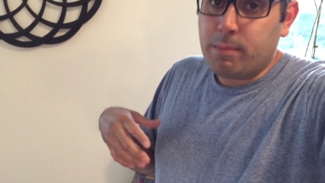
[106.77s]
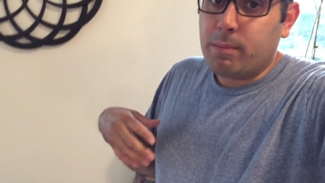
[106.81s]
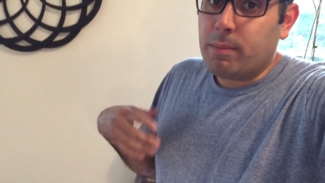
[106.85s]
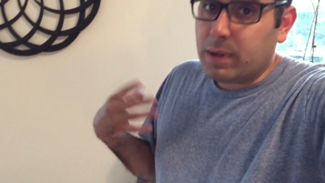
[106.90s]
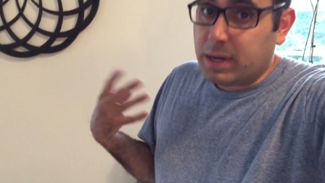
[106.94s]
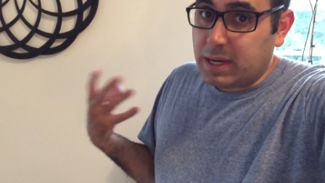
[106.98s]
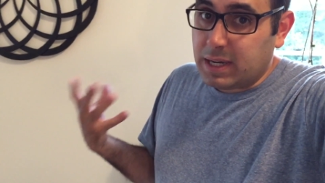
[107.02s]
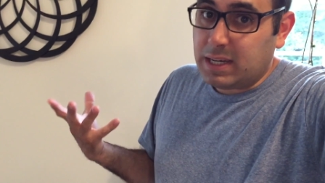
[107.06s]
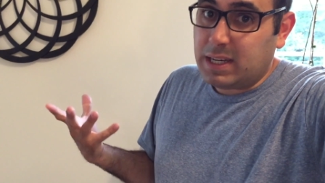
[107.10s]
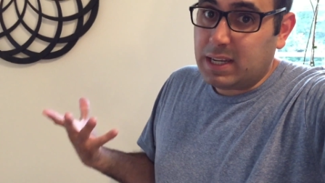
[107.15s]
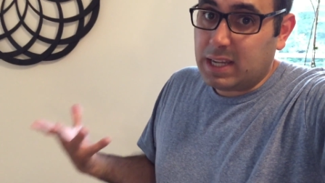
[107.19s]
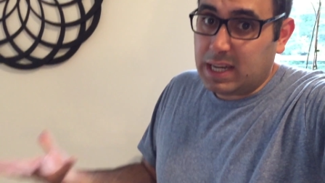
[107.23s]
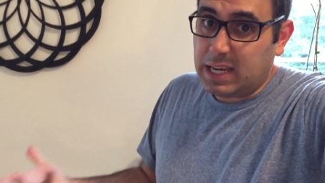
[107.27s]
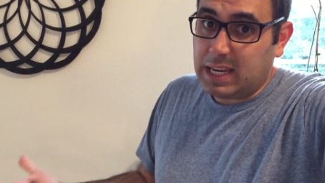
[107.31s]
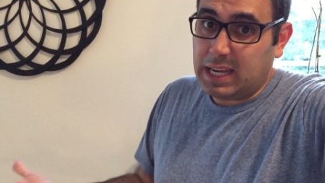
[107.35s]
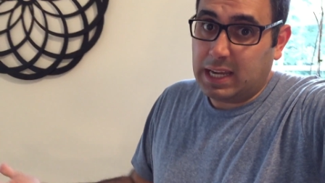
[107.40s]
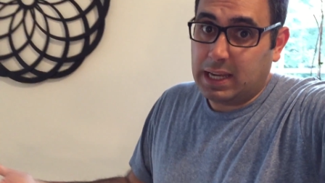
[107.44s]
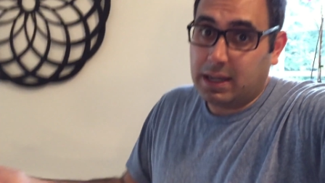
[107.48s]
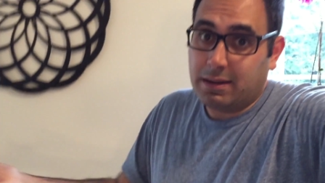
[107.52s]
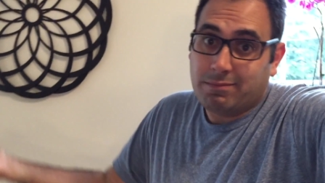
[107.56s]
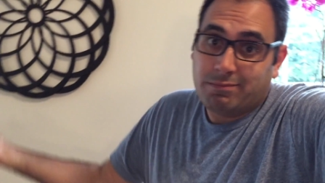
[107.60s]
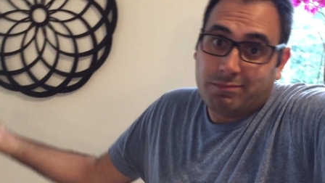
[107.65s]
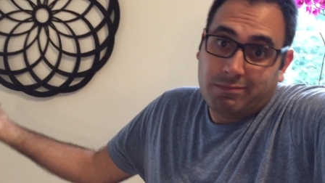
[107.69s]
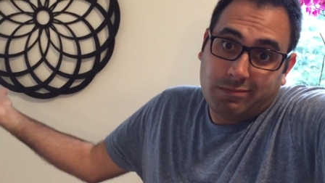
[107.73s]
But he did
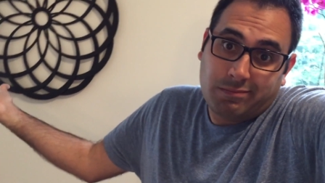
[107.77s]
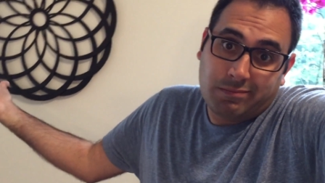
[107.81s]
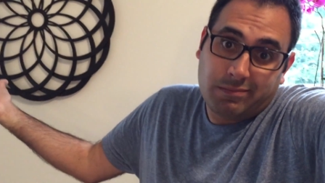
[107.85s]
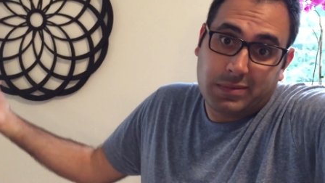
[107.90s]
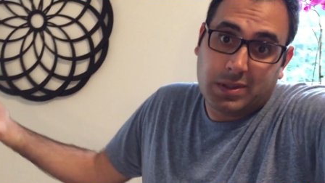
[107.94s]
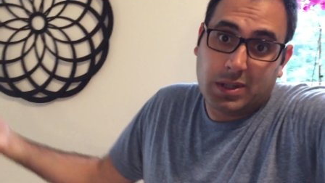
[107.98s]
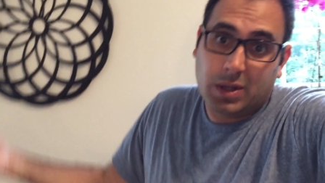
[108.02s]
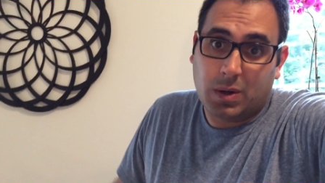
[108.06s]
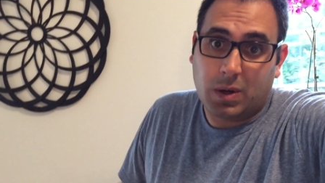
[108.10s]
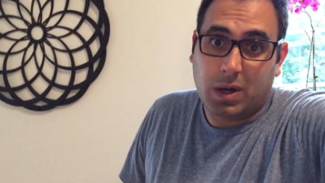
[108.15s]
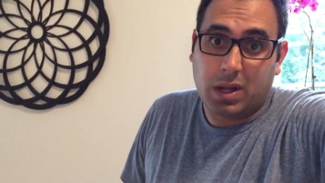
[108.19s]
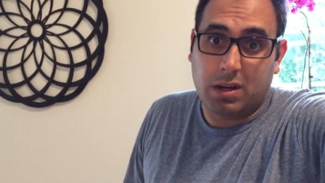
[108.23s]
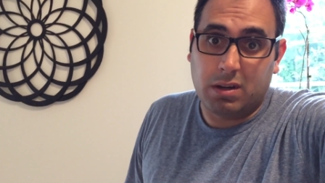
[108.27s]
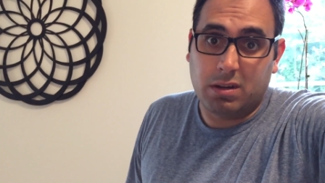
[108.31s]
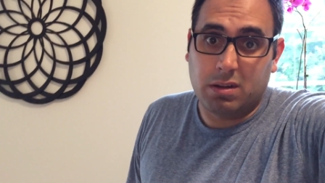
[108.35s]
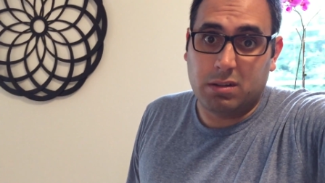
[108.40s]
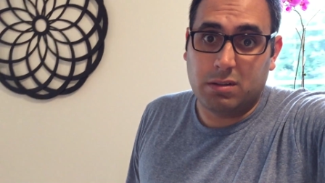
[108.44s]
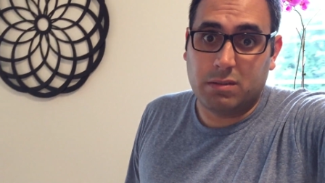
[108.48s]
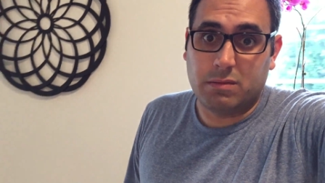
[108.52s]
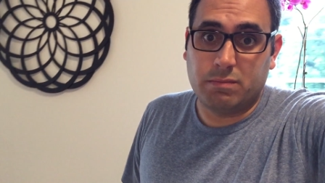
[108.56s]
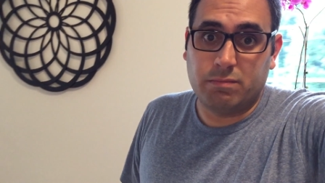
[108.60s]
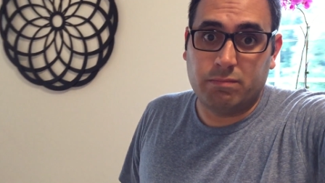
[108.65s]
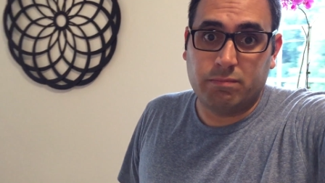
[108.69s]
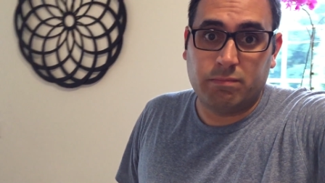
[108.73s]
eat, so I don't
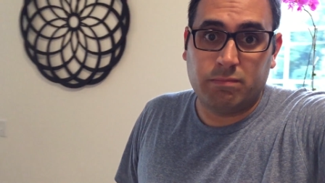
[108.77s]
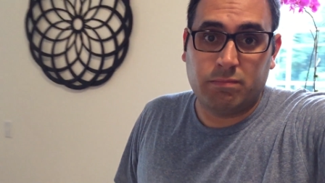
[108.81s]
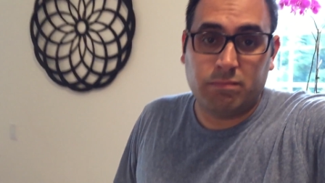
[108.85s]
know.